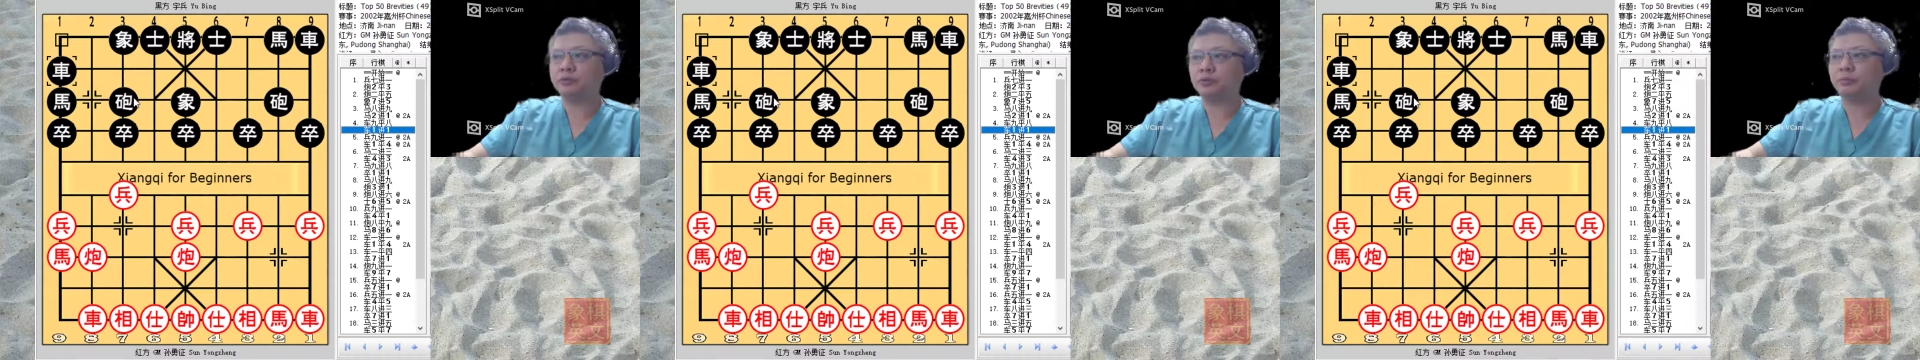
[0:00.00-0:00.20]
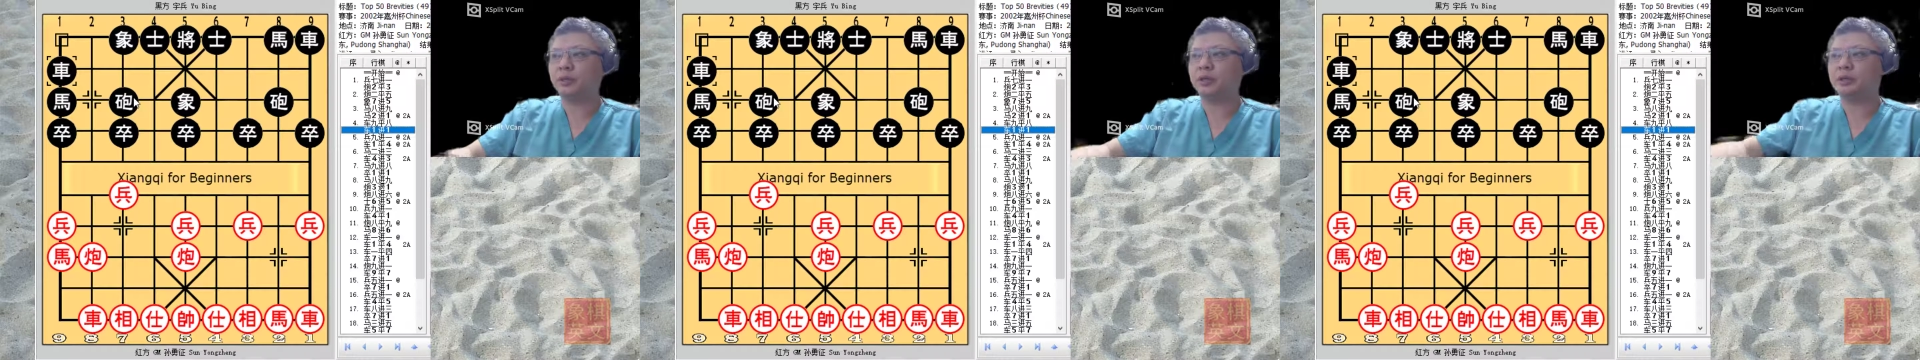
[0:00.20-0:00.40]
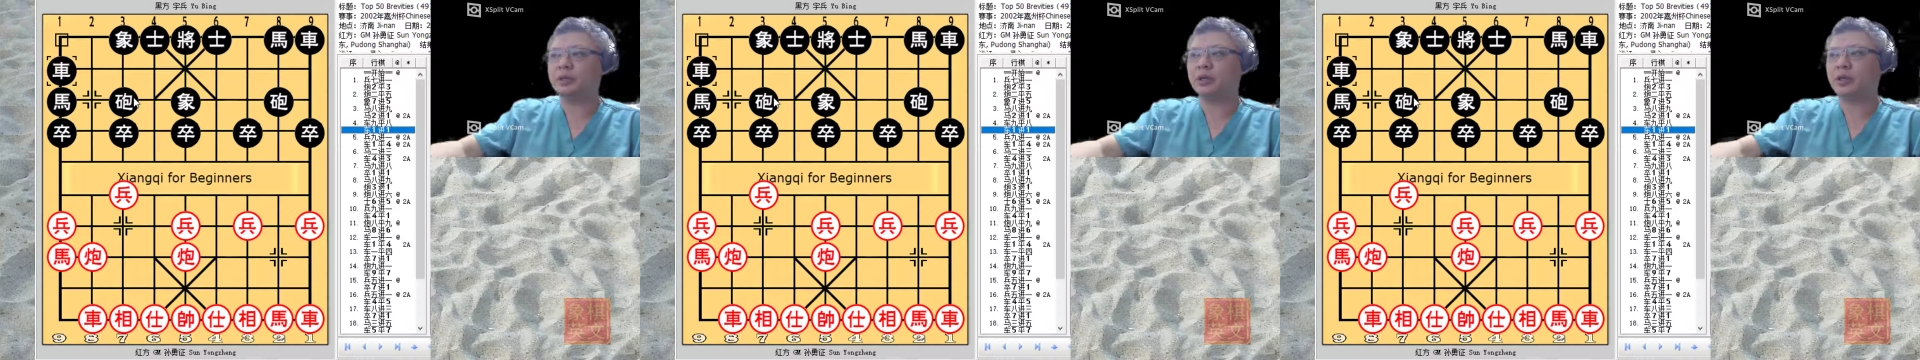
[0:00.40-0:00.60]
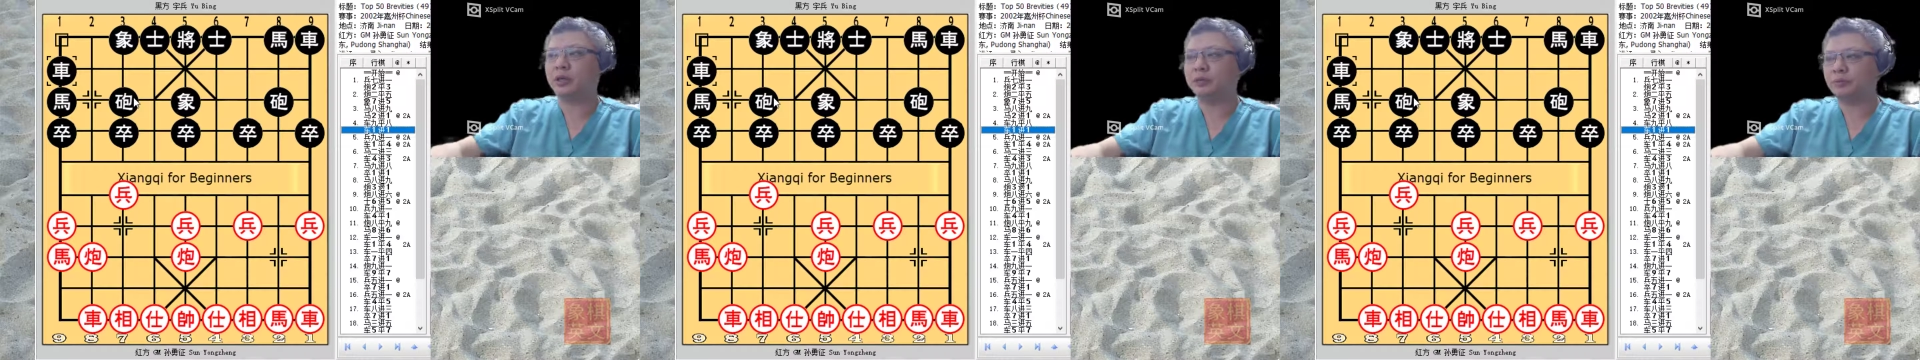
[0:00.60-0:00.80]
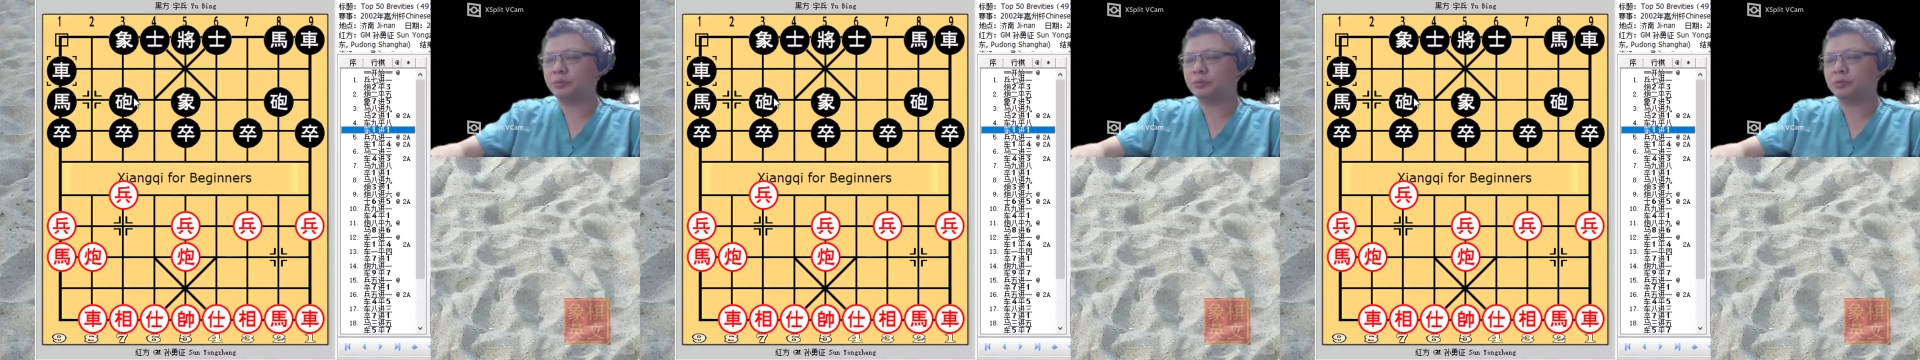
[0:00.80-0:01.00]
too many
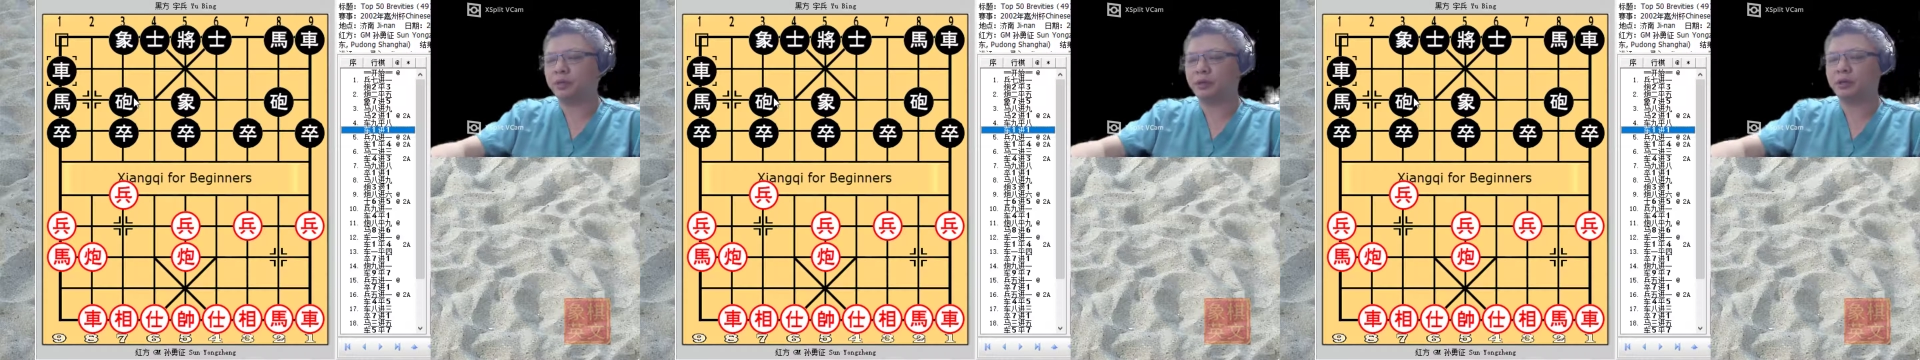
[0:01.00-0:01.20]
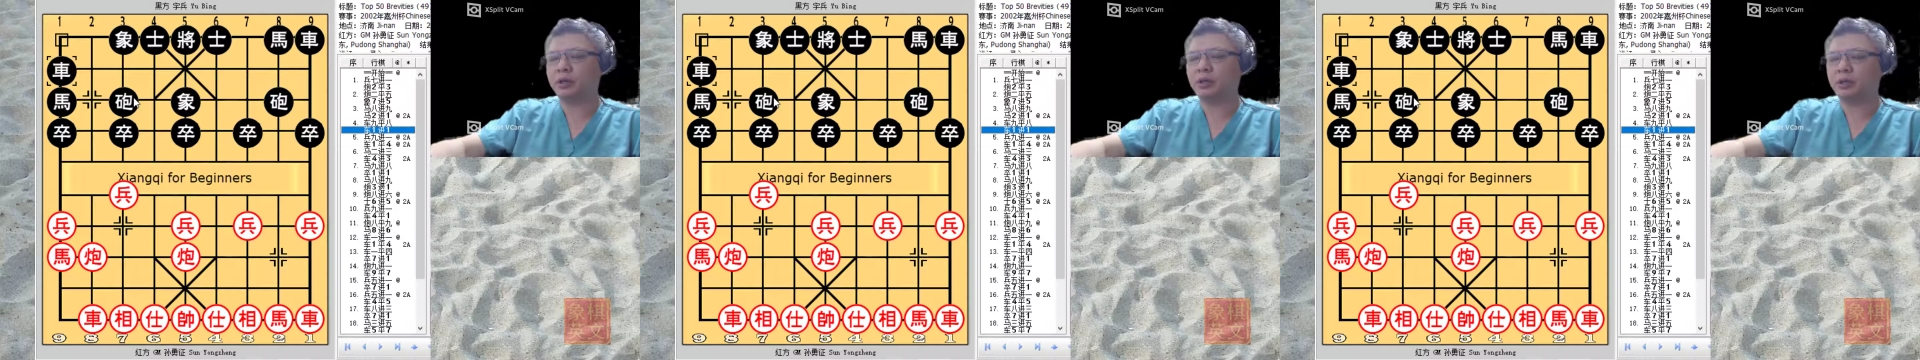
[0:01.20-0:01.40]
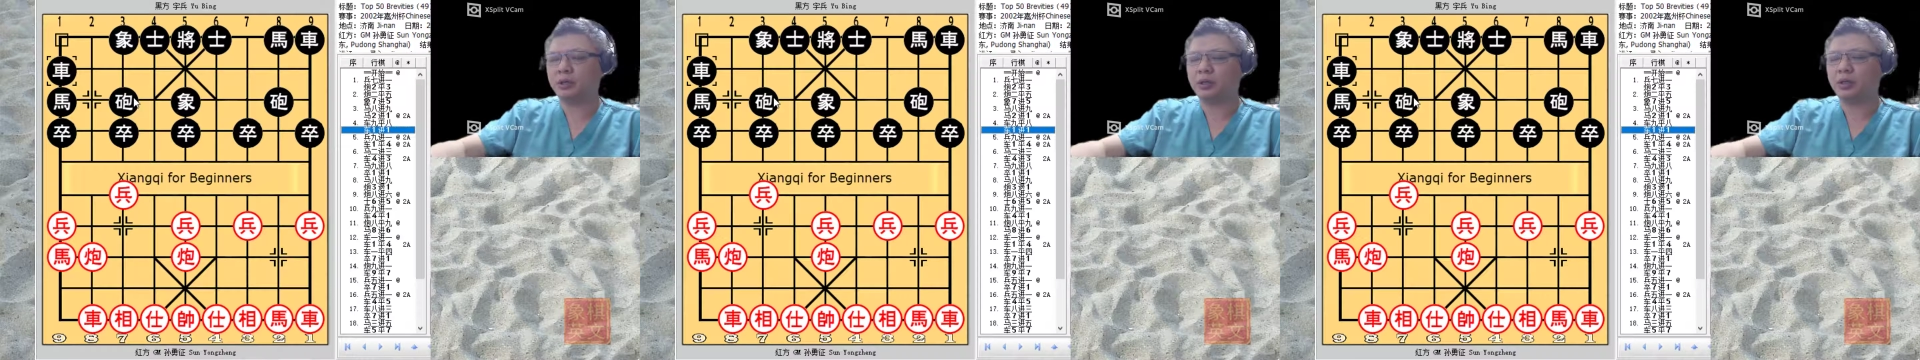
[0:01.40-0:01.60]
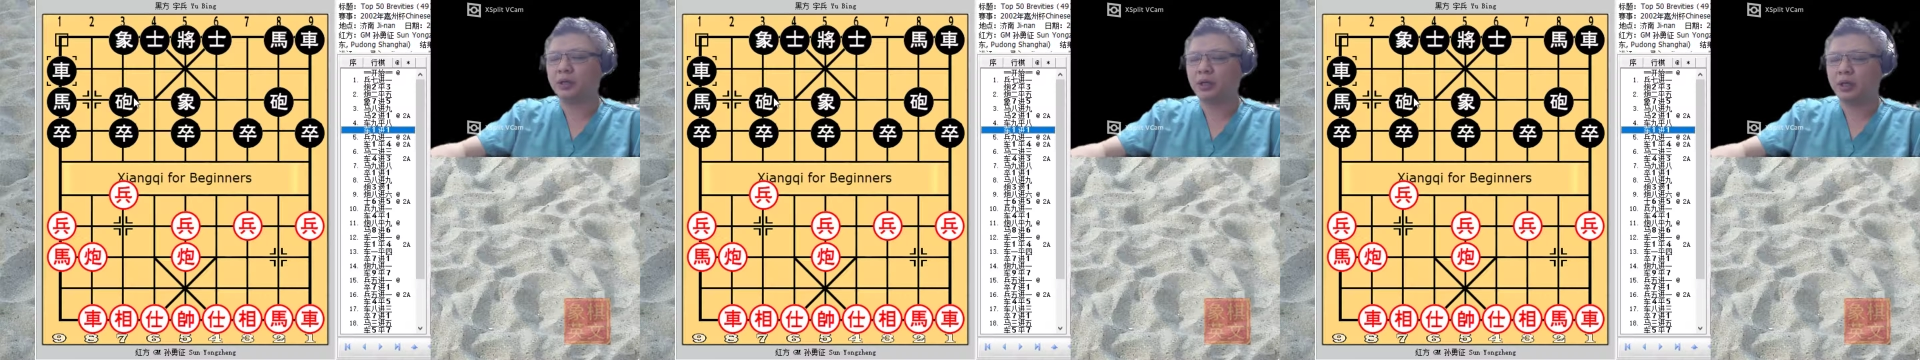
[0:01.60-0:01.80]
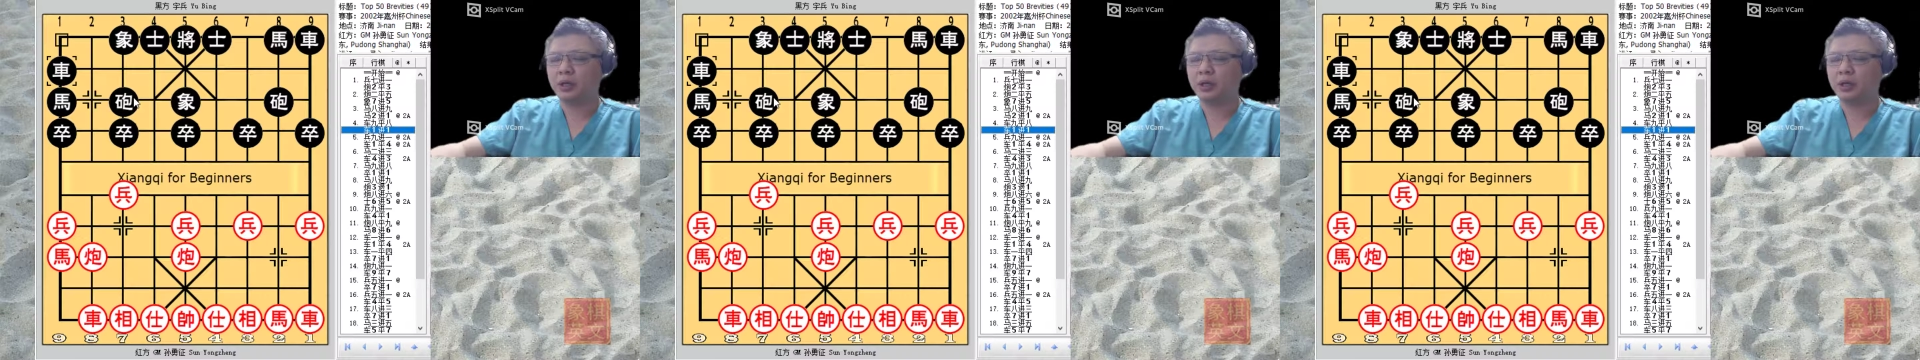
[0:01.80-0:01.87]
times without any